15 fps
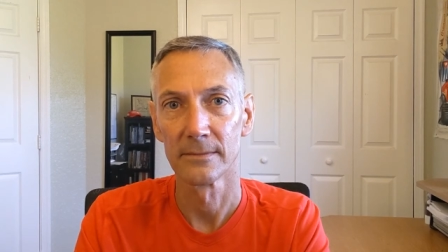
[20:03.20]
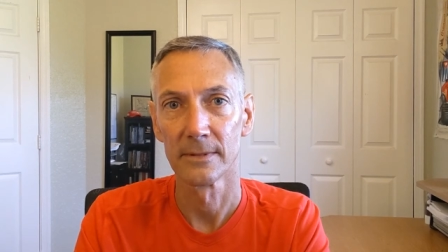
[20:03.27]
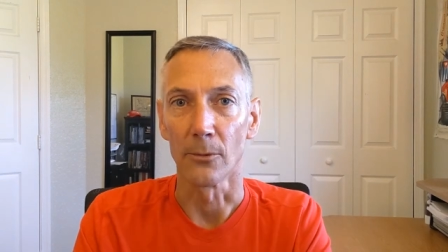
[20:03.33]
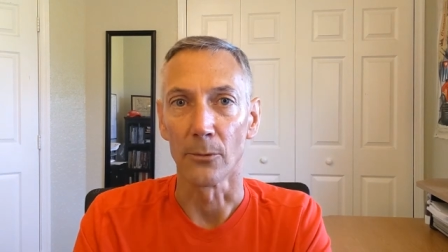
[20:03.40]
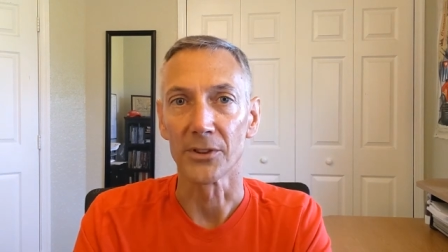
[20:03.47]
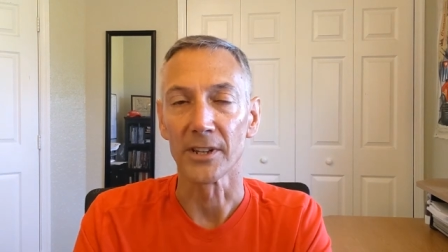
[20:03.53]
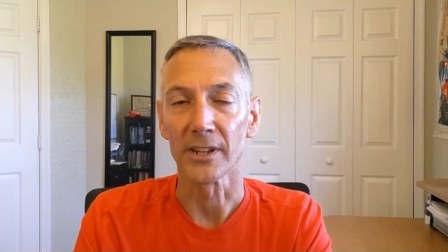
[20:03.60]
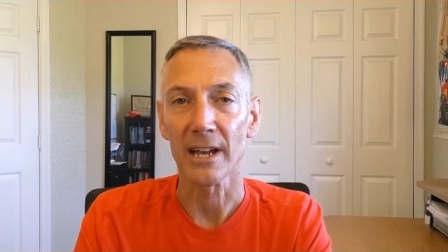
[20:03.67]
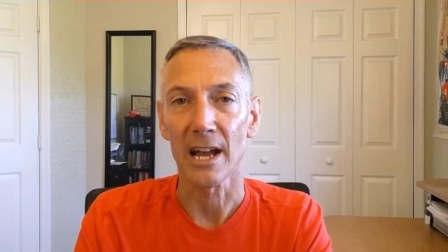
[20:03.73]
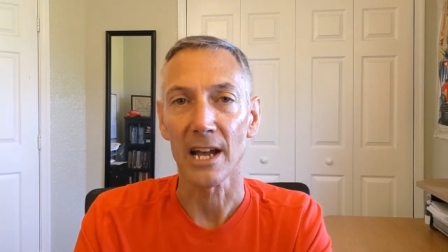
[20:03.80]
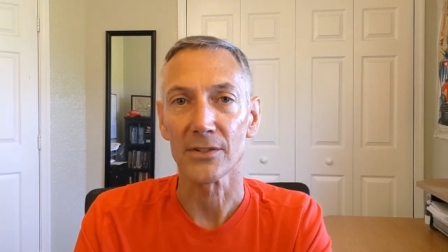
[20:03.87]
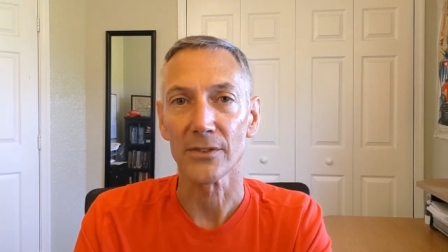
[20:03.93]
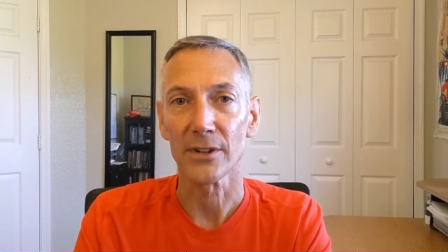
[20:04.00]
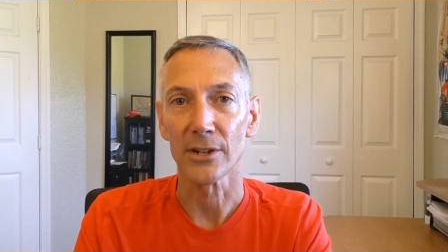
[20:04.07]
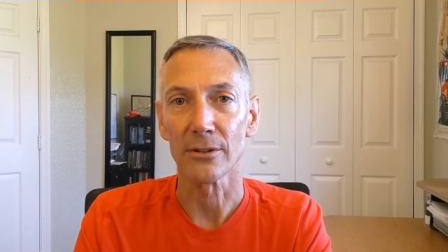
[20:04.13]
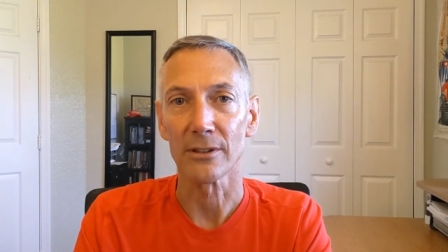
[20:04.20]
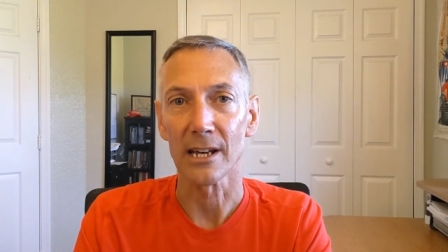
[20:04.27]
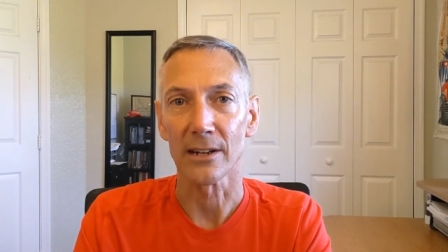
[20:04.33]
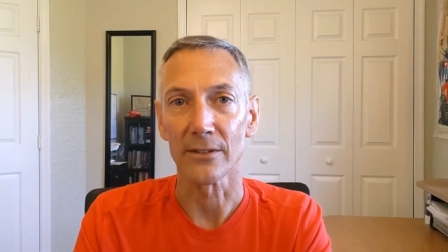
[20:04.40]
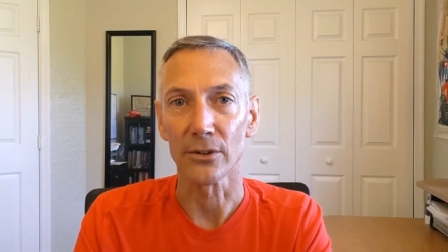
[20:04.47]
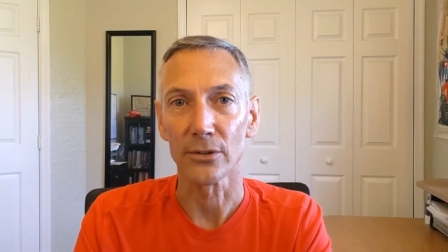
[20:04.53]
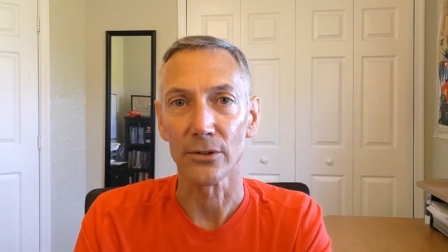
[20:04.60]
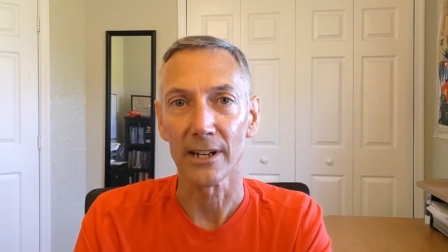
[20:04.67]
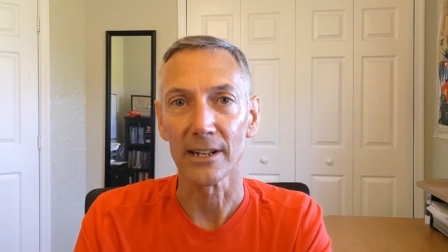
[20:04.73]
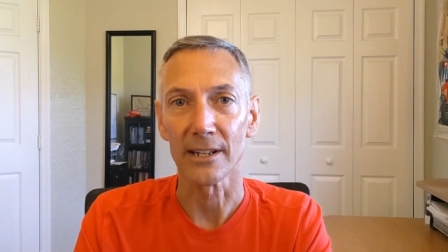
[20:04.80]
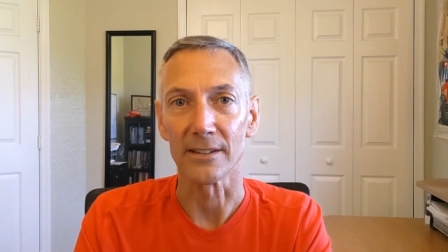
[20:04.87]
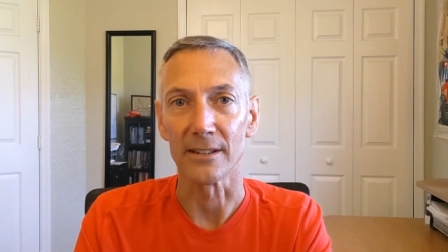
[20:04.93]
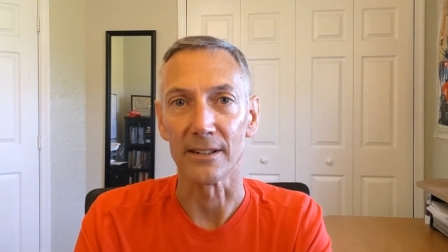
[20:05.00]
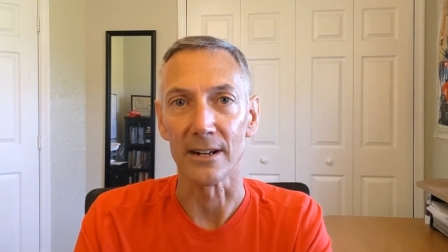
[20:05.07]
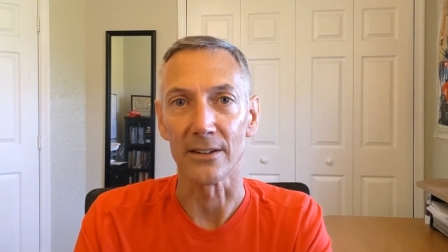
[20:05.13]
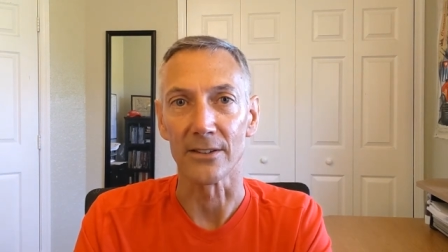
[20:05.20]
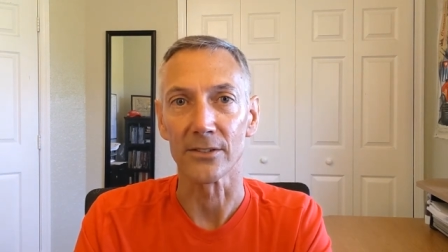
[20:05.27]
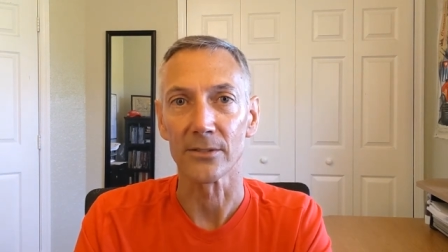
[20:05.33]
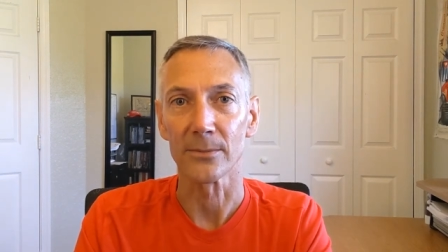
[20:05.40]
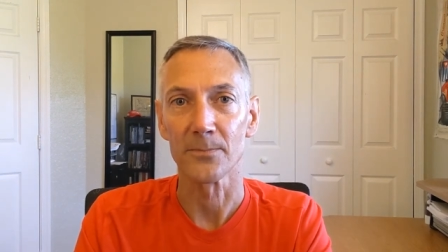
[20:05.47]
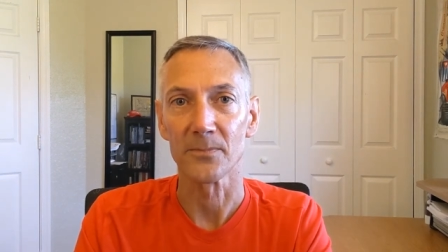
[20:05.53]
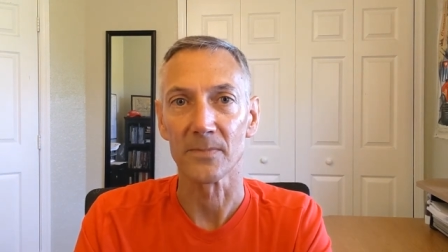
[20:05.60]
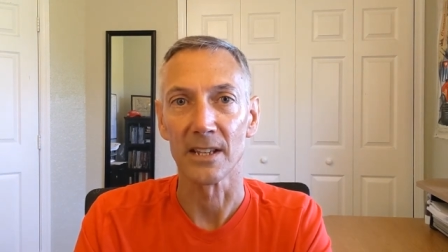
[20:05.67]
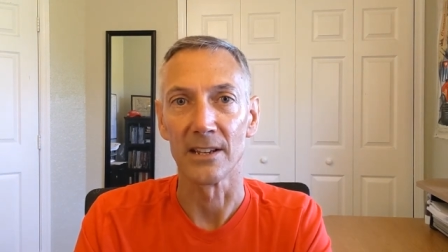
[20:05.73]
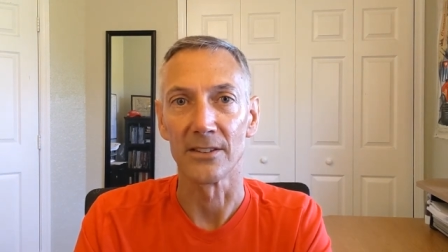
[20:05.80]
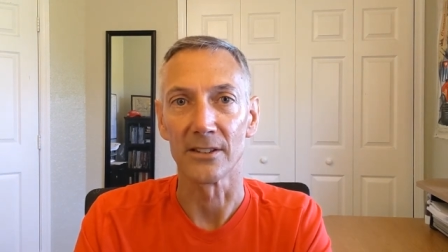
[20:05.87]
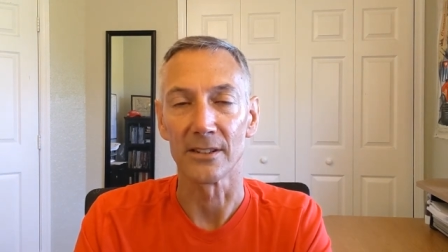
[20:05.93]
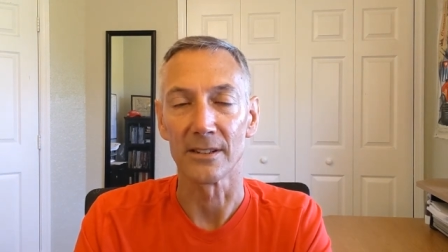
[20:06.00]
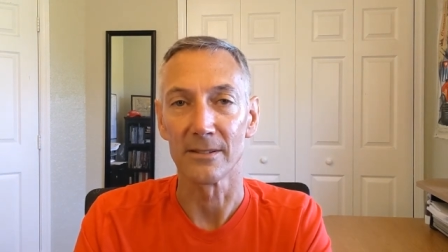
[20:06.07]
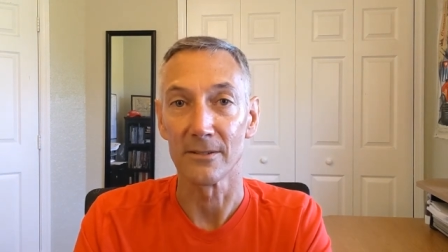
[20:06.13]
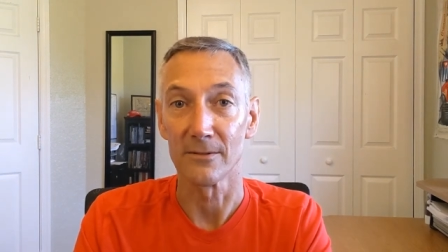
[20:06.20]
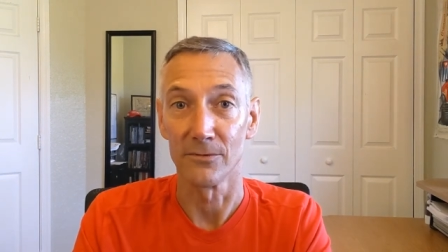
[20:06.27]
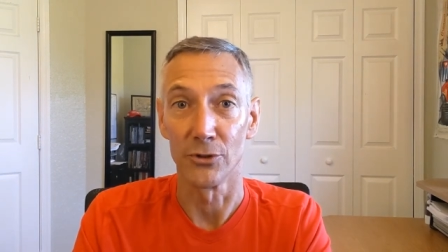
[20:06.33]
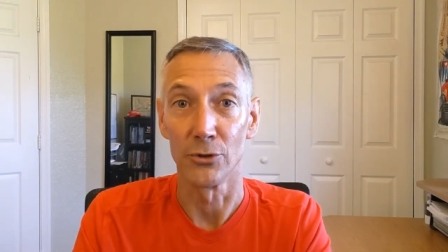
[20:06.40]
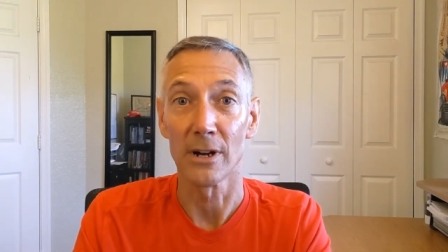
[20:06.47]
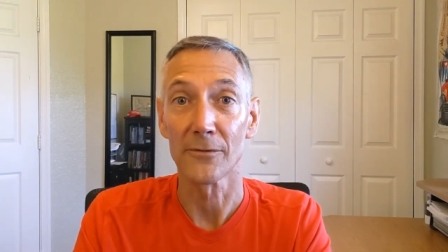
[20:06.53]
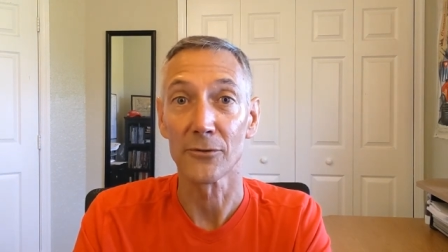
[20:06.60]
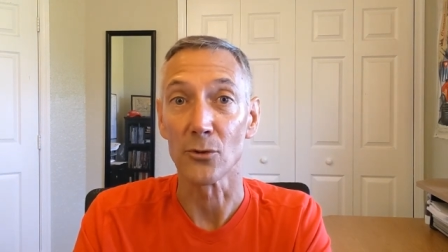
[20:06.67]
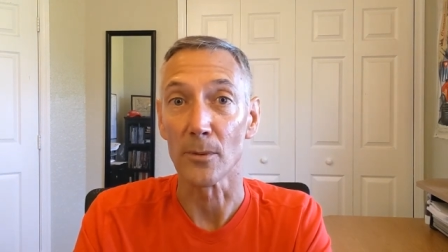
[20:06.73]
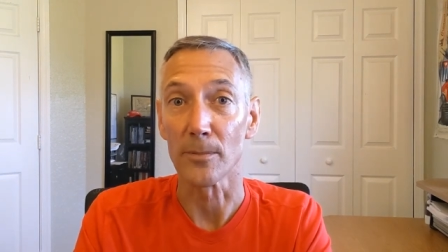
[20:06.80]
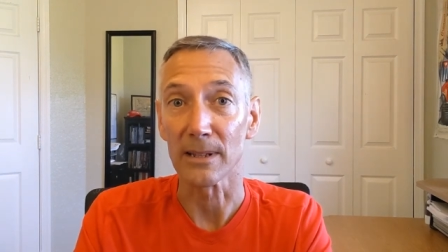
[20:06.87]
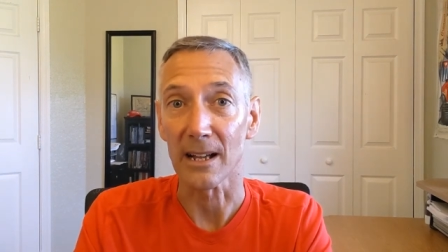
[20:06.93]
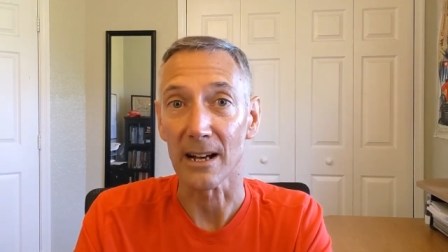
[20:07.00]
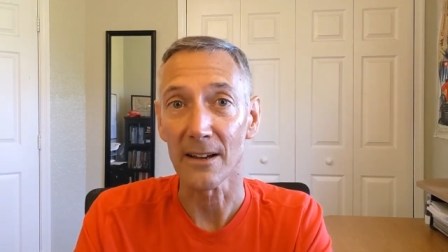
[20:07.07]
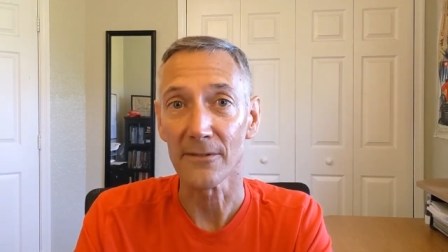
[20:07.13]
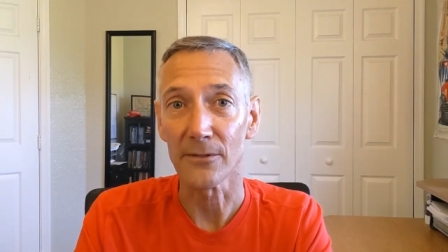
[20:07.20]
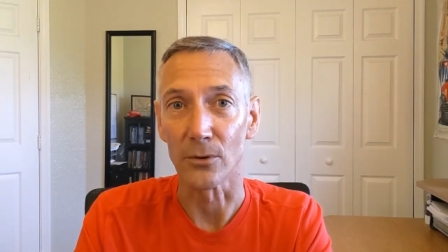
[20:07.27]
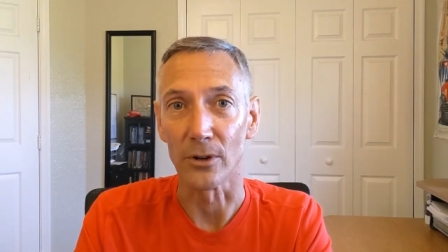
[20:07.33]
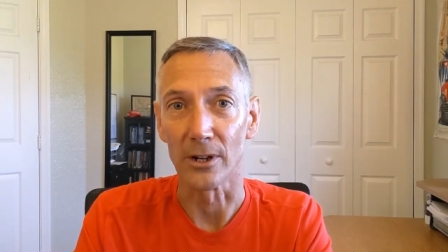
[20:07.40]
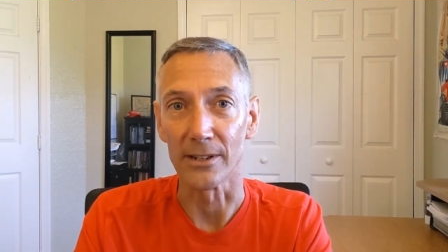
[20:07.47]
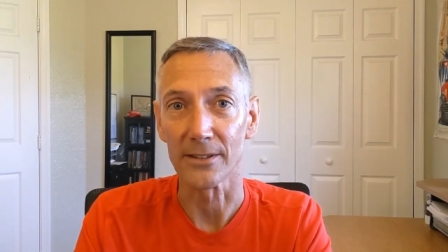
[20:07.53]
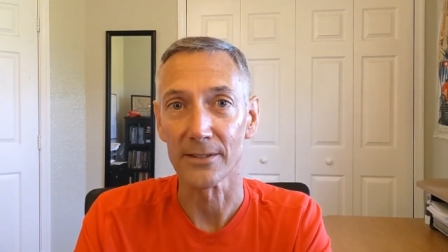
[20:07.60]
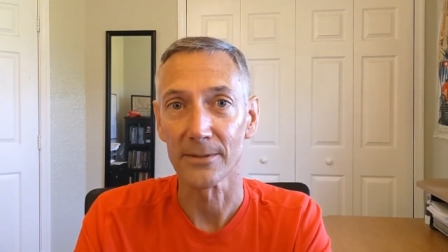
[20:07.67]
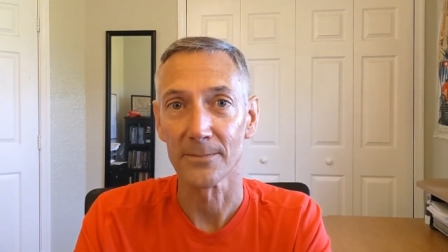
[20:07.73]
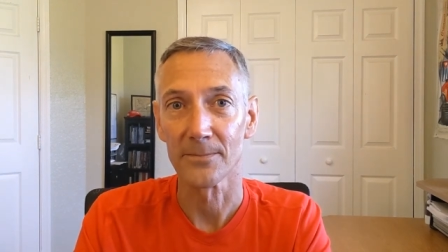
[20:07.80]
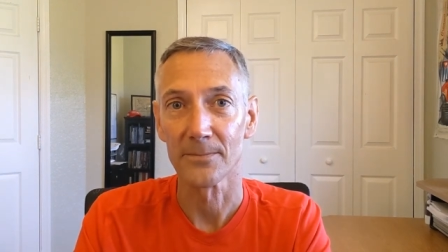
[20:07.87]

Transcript: And what the cash value line of credit does is you have to apply for it,